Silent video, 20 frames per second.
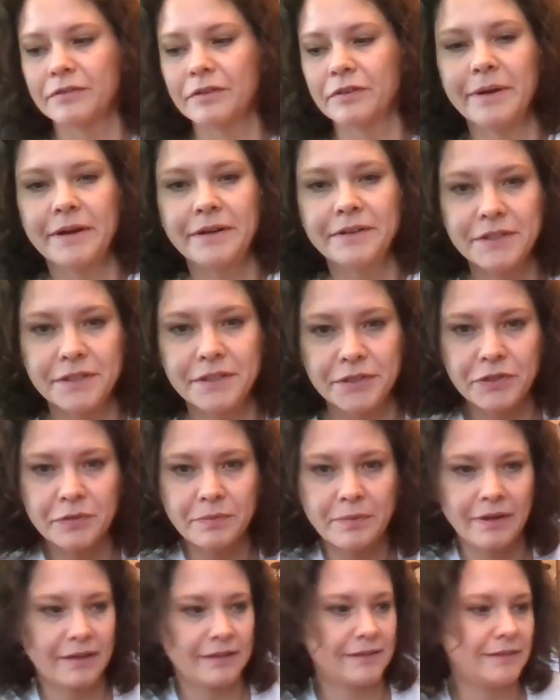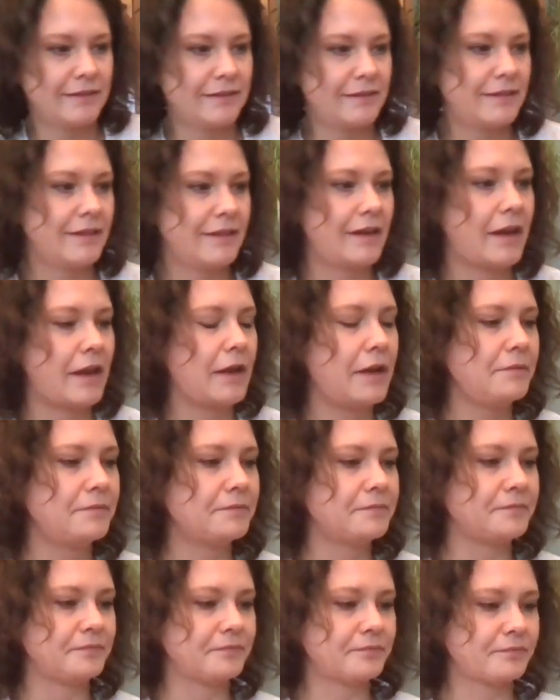from our tissue boxes today
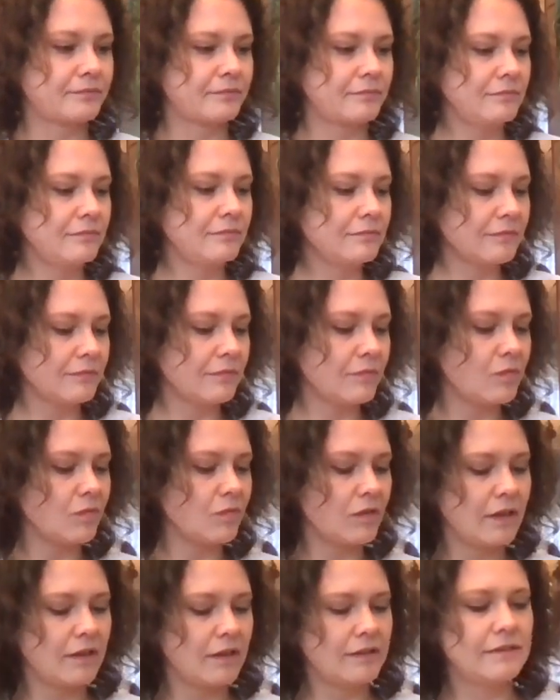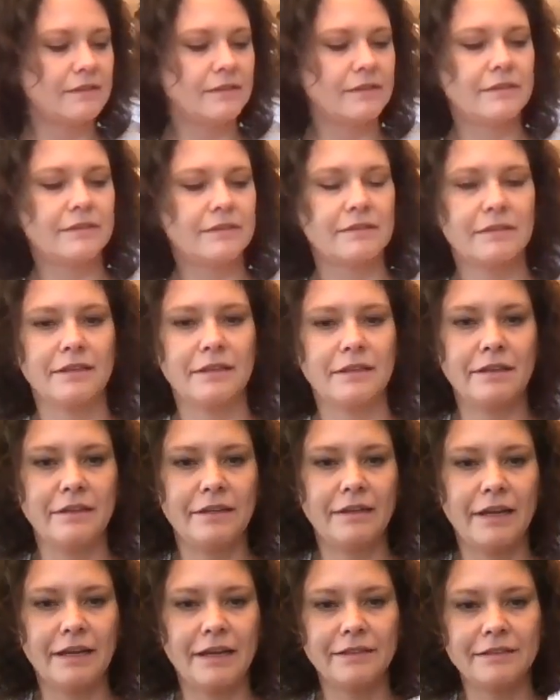is this
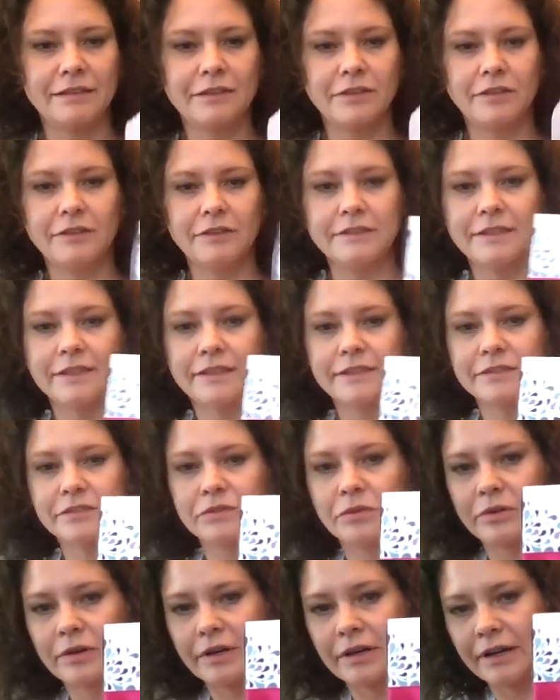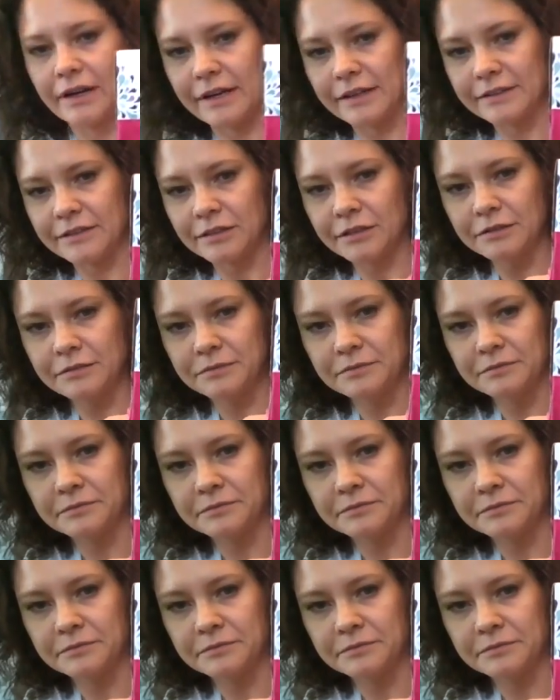nice little desk organizer.